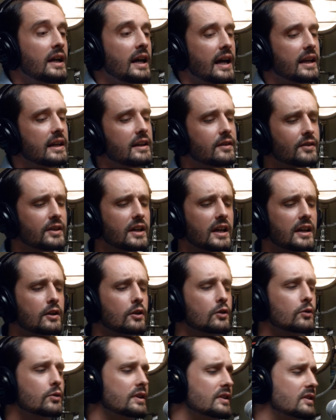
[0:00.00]
And even kind of
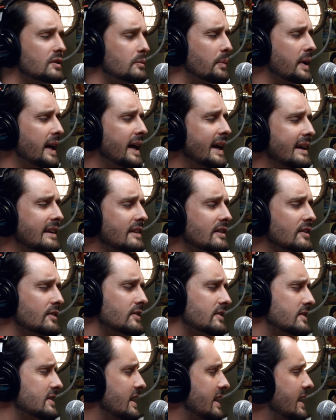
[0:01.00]
going to bed, you know,
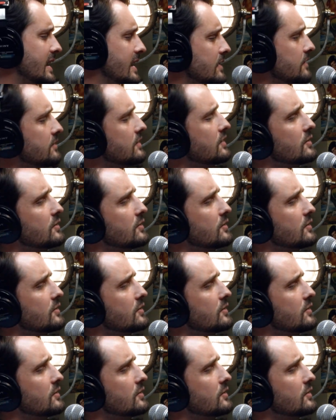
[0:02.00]
it's like, how do you?